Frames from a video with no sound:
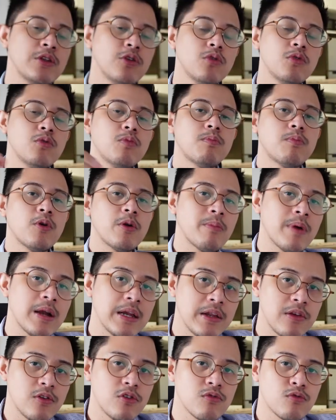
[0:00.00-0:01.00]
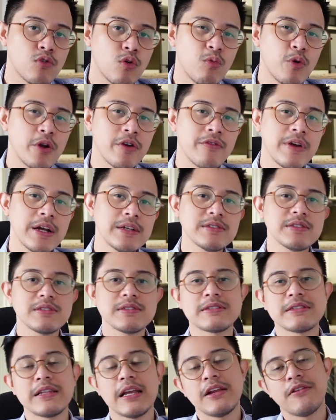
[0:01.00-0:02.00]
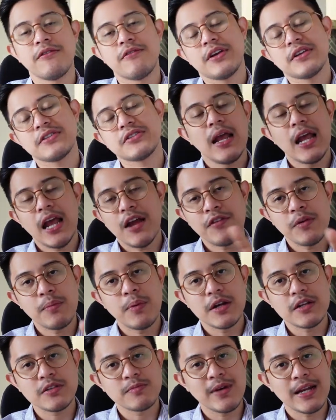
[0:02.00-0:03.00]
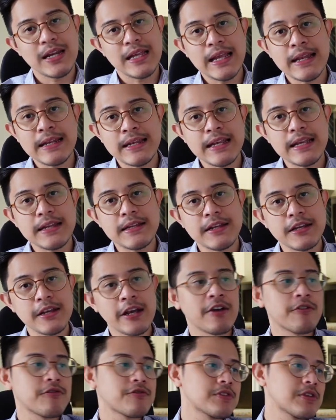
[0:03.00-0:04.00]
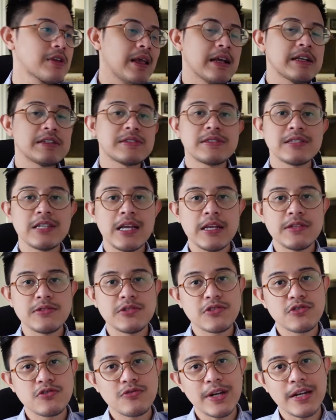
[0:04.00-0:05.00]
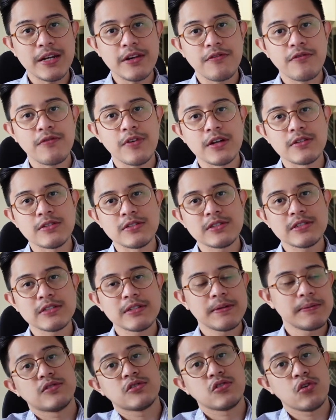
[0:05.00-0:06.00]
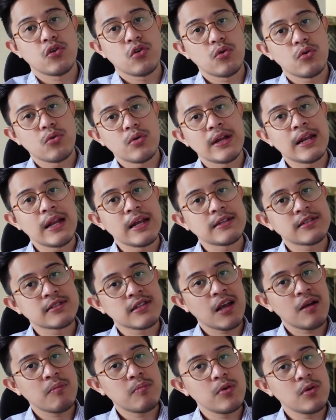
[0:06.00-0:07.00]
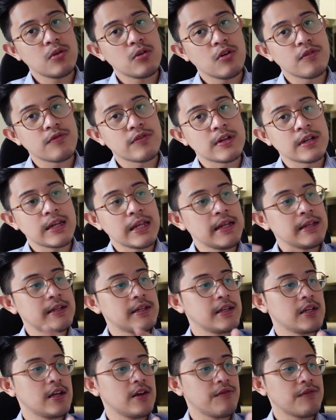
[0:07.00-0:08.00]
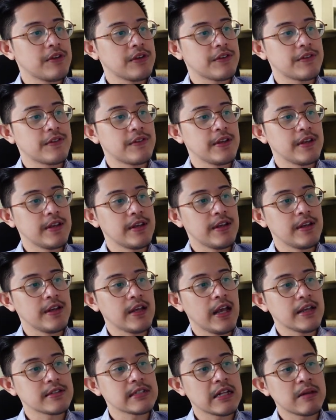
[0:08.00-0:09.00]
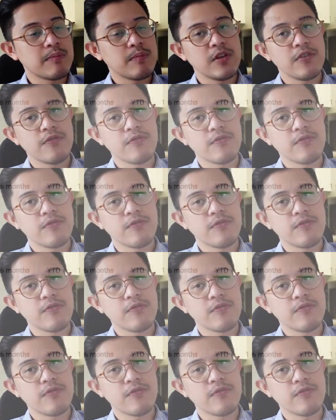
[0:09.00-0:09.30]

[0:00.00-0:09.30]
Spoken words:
you put money into Robo-Advisors, they invest everybody's money in ETFs, exchange-traded funds. So an example of an ETF is the S&P